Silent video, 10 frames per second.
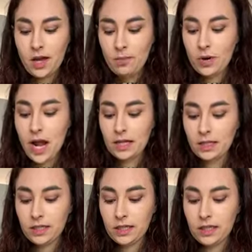
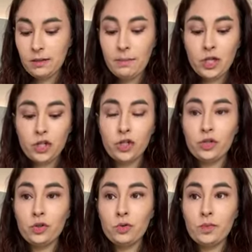broccoli,
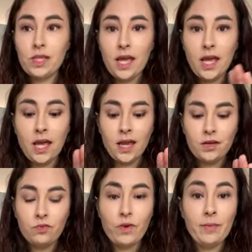mushrooms,
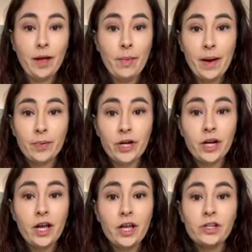and red bell pepper.